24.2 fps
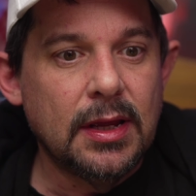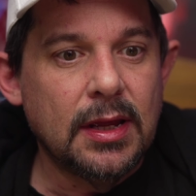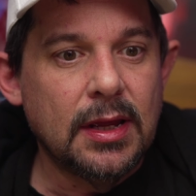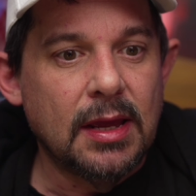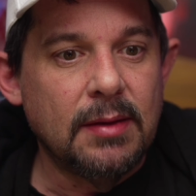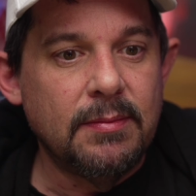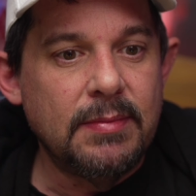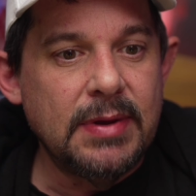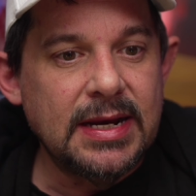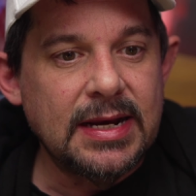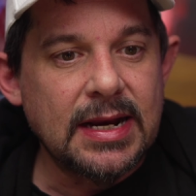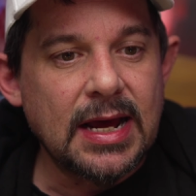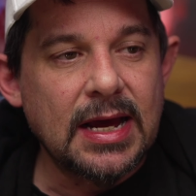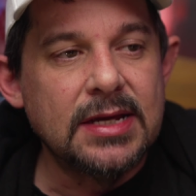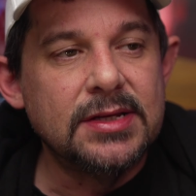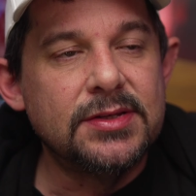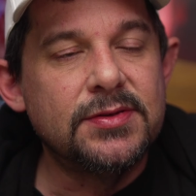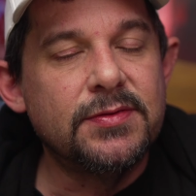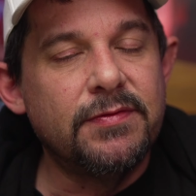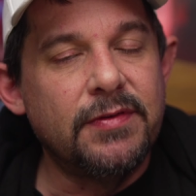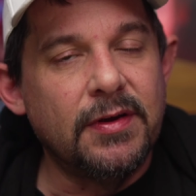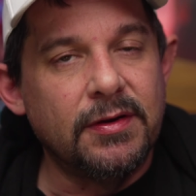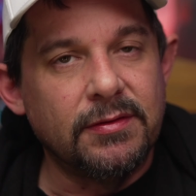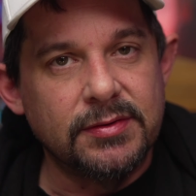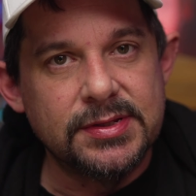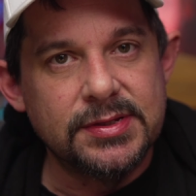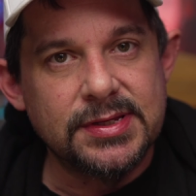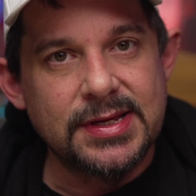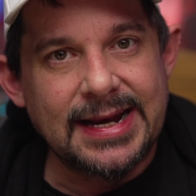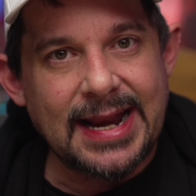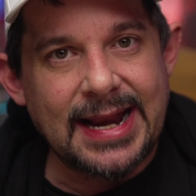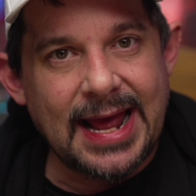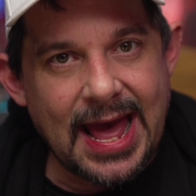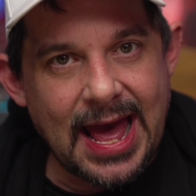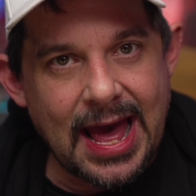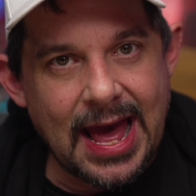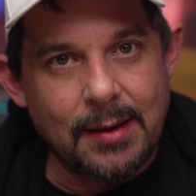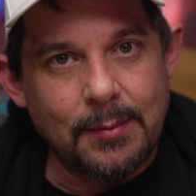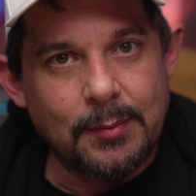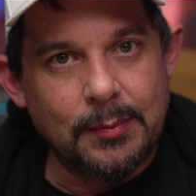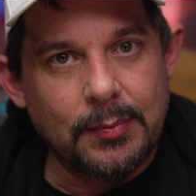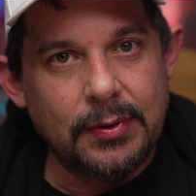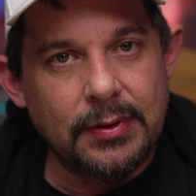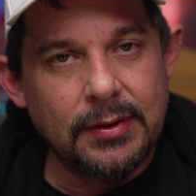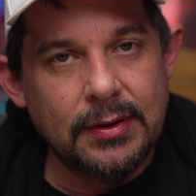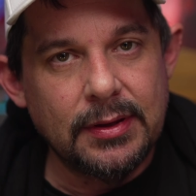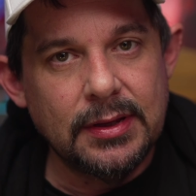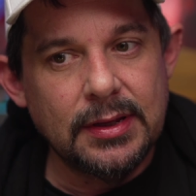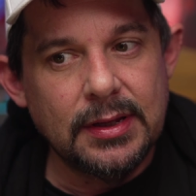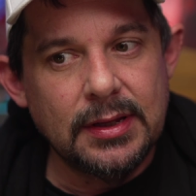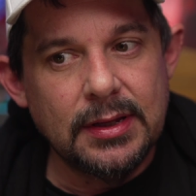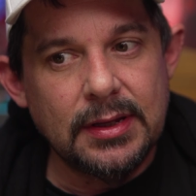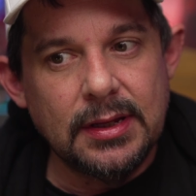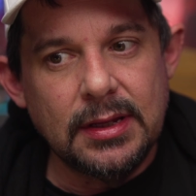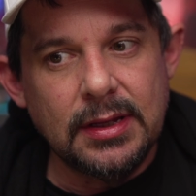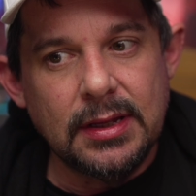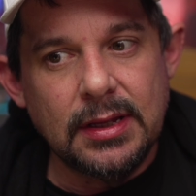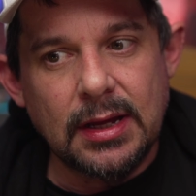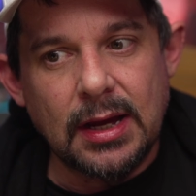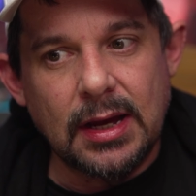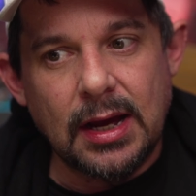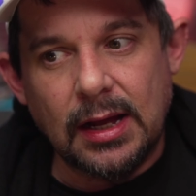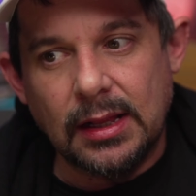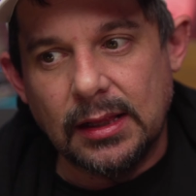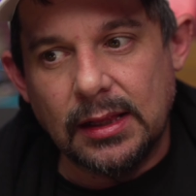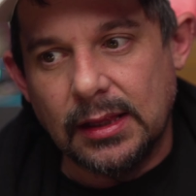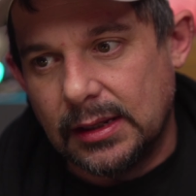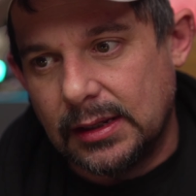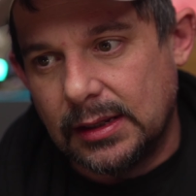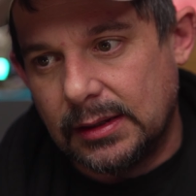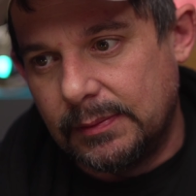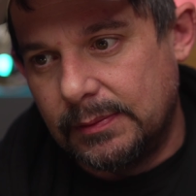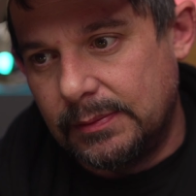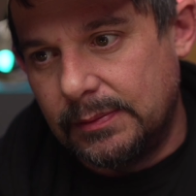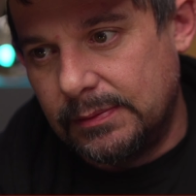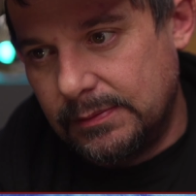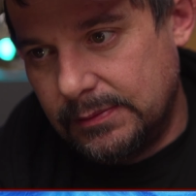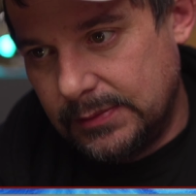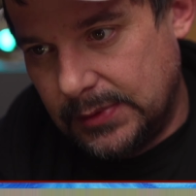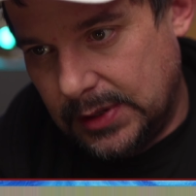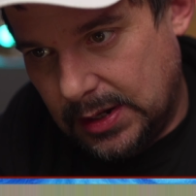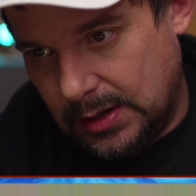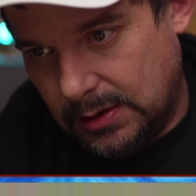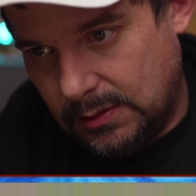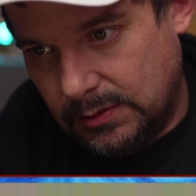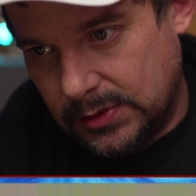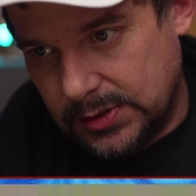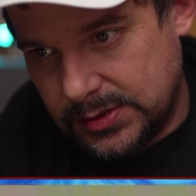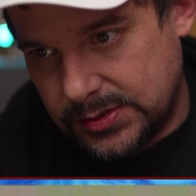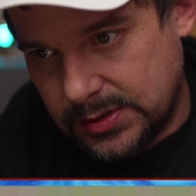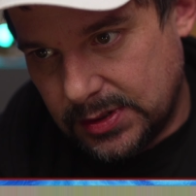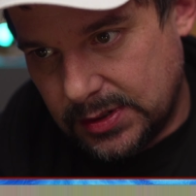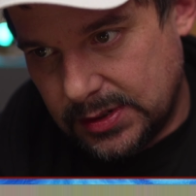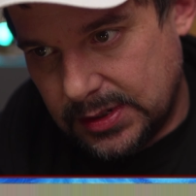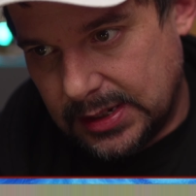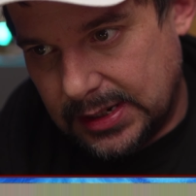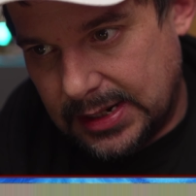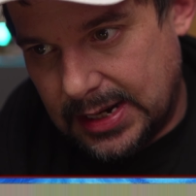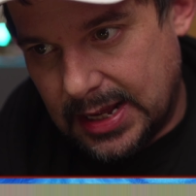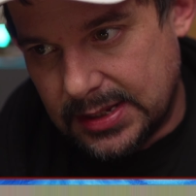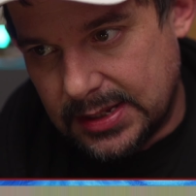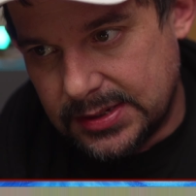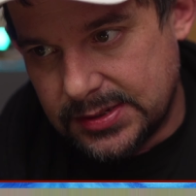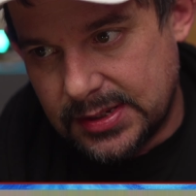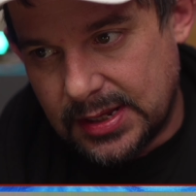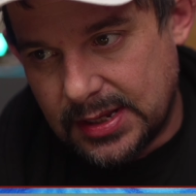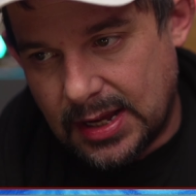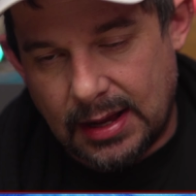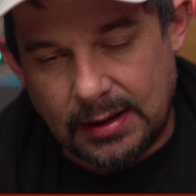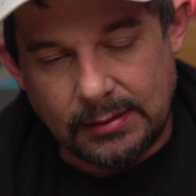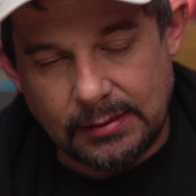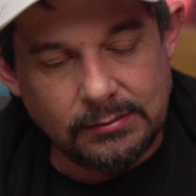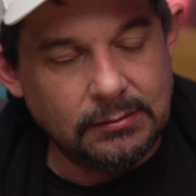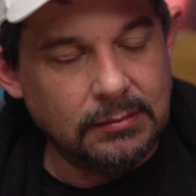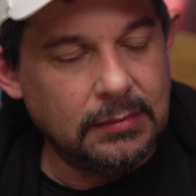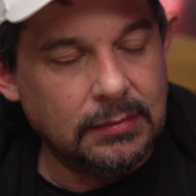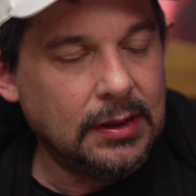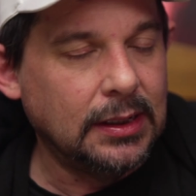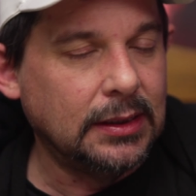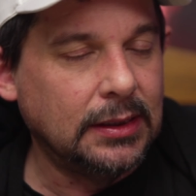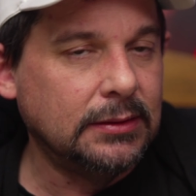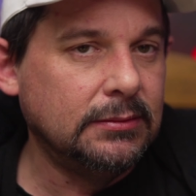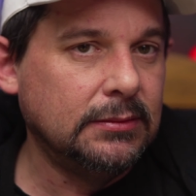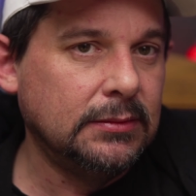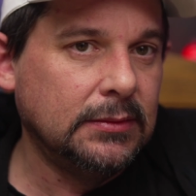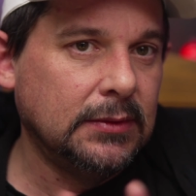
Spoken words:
It'd be nice if it was an app, a la what's on the desktop, but